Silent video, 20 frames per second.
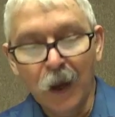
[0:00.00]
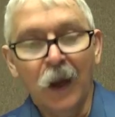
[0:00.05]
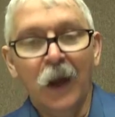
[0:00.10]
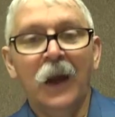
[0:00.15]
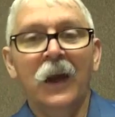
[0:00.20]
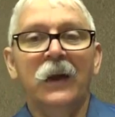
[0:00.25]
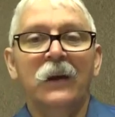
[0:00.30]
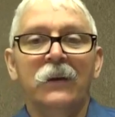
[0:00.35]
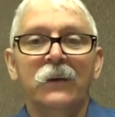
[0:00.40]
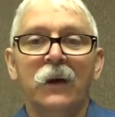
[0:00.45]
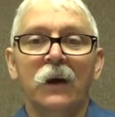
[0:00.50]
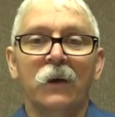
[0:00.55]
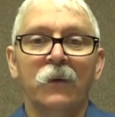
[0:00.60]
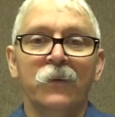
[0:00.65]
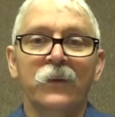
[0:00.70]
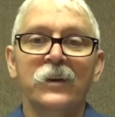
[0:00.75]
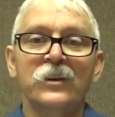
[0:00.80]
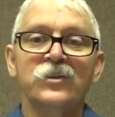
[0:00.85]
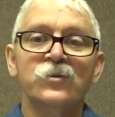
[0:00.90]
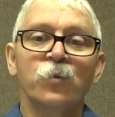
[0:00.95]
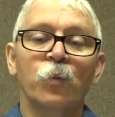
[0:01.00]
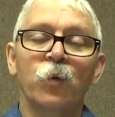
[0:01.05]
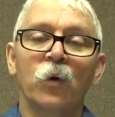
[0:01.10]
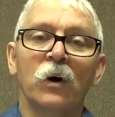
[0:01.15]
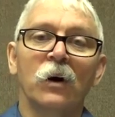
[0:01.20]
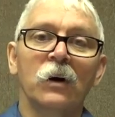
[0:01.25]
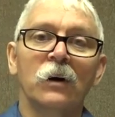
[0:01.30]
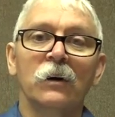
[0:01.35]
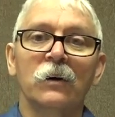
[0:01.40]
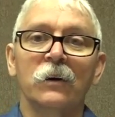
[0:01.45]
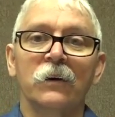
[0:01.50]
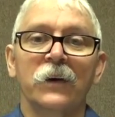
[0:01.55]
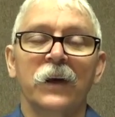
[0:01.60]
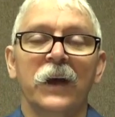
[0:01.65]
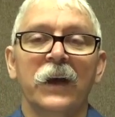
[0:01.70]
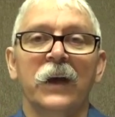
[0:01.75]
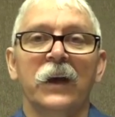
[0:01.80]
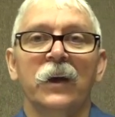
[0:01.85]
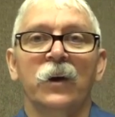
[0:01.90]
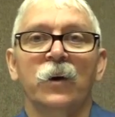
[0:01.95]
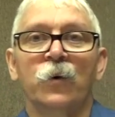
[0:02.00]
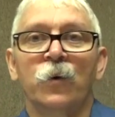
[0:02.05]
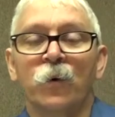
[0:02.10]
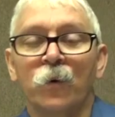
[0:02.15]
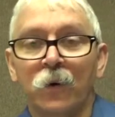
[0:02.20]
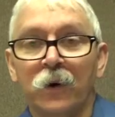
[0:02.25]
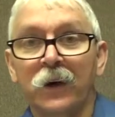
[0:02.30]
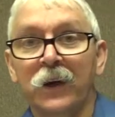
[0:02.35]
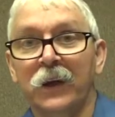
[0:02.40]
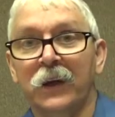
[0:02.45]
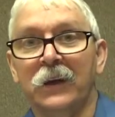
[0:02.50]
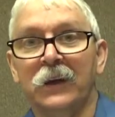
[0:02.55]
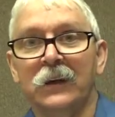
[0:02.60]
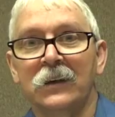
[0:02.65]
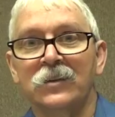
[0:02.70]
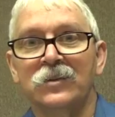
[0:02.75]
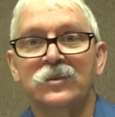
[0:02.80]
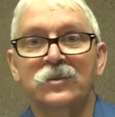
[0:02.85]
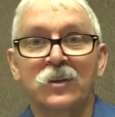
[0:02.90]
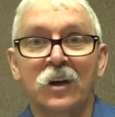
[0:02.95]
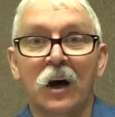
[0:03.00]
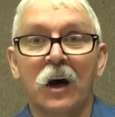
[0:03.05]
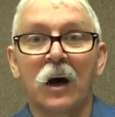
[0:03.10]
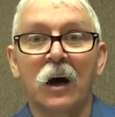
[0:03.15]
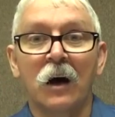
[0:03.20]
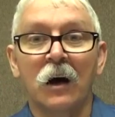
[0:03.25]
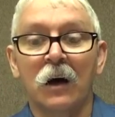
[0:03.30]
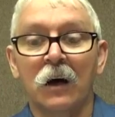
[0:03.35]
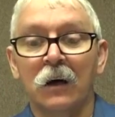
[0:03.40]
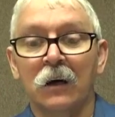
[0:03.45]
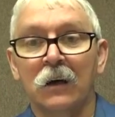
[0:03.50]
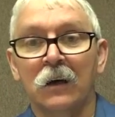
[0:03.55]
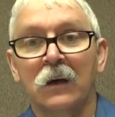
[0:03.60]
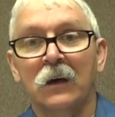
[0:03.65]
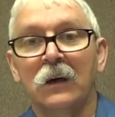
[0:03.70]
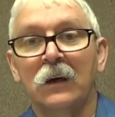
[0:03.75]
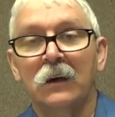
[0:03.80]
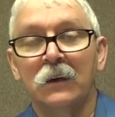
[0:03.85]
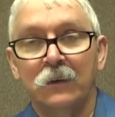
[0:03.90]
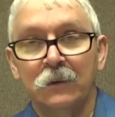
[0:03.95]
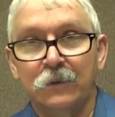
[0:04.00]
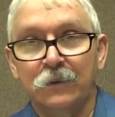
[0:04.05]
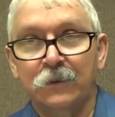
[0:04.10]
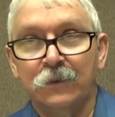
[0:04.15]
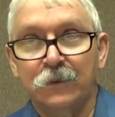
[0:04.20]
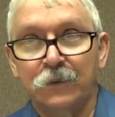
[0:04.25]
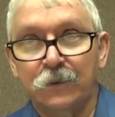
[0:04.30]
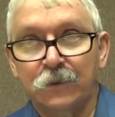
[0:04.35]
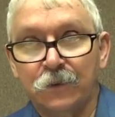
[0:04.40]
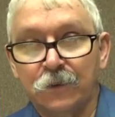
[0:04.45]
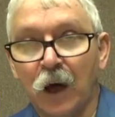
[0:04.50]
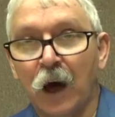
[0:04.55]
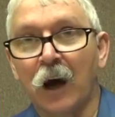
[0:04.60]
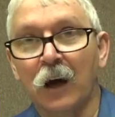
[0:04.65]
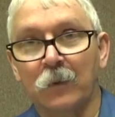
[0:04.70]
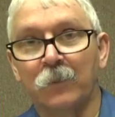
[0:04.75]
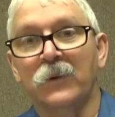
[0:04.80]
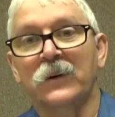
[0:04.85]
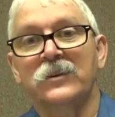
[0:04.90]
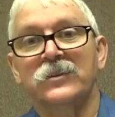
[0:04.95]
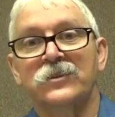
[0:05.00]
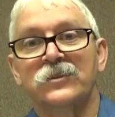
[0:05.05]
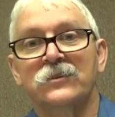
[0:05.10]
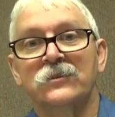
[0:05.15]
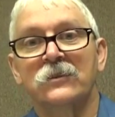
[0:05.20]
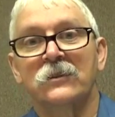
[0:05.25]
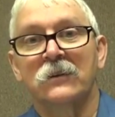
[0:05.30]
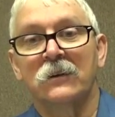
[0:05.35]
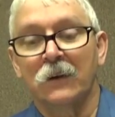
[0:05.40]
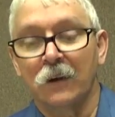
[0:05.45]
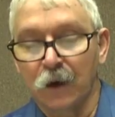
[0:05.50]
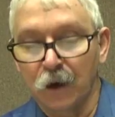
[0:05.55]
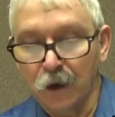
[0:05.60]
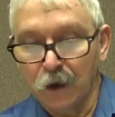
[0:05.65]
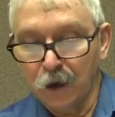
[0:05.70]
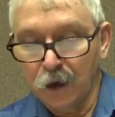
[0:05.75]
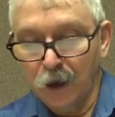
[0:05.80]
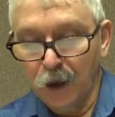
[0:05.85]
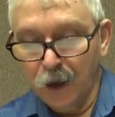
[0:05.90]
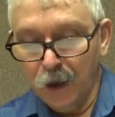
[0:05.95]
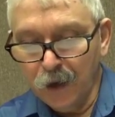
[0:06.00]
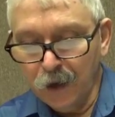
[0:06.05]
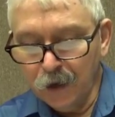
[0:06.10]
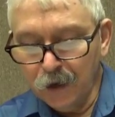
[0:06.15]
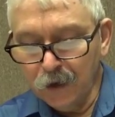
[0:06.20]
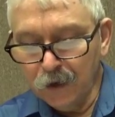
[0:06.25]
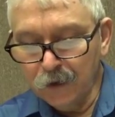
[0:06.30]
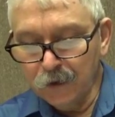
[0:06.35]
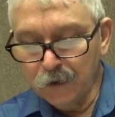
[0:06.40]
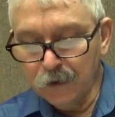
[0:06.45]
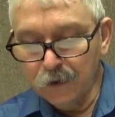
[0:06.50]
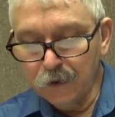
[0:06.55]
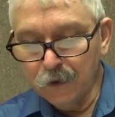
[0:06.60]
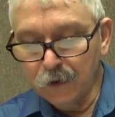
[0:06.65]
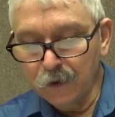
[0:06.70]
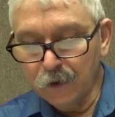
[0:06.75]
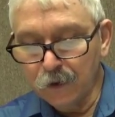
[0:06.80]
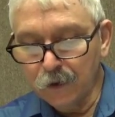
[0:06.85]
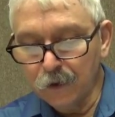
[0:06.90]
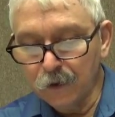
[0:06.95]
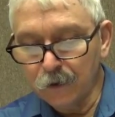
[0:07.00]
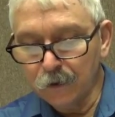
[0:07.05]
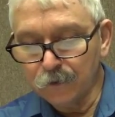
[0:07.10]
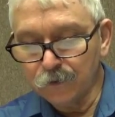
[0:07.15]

And this word in Greek is ta dogmas and uh,